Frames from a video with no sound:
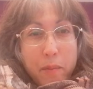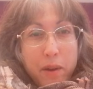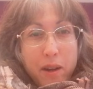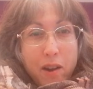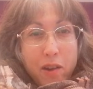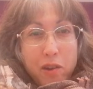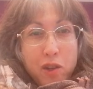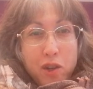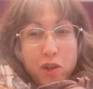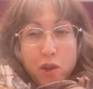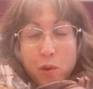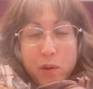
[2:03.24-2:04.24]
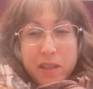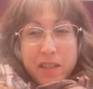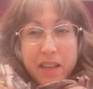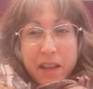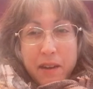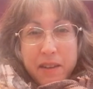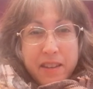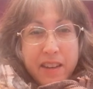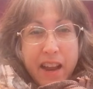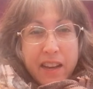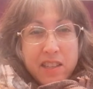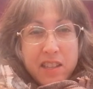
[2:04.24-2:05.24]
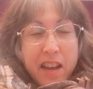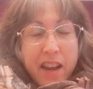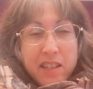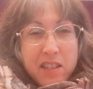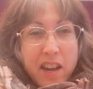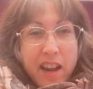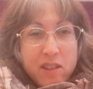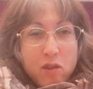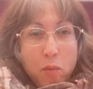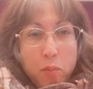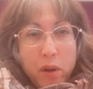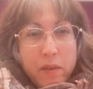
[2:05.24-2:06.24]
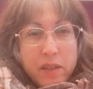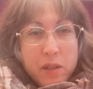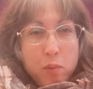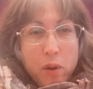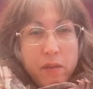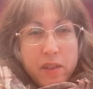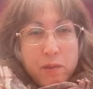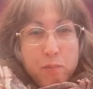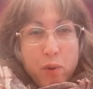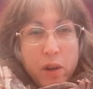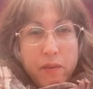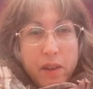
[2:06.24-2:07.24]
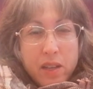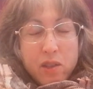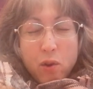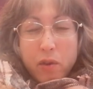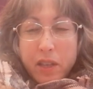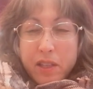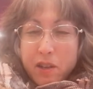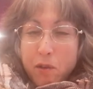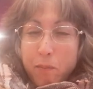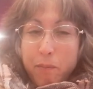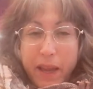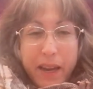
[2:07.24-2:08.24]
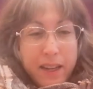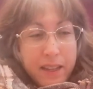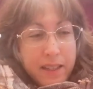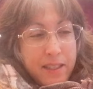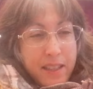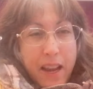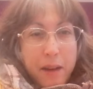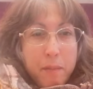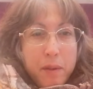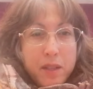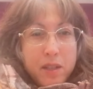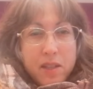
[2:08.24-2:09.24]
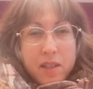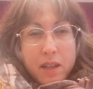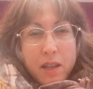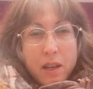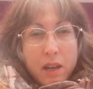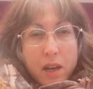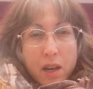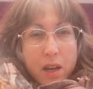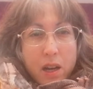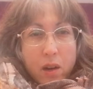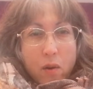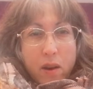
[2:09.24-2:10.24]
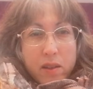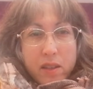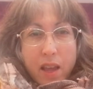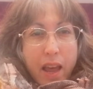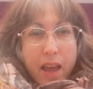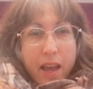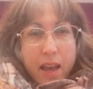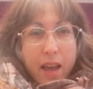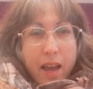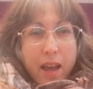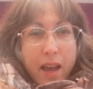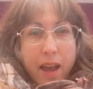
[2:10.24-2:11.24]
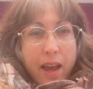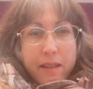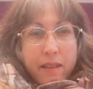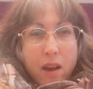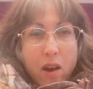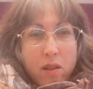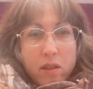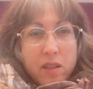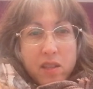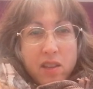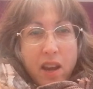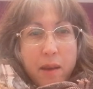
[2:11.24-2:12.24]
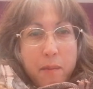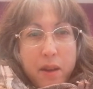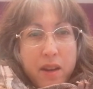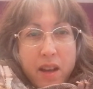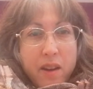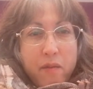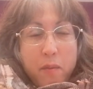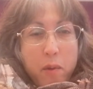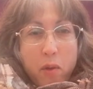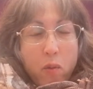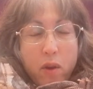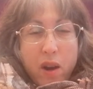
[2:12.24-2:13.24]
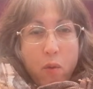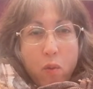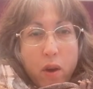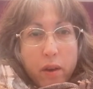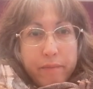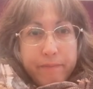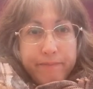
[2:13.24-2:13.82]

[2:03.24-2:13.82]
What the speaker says: I mean, all you can do is hit next, next, next, or previous, previous, previous, or these little blank segments across the... And they all look the same, and none of them are the one I want.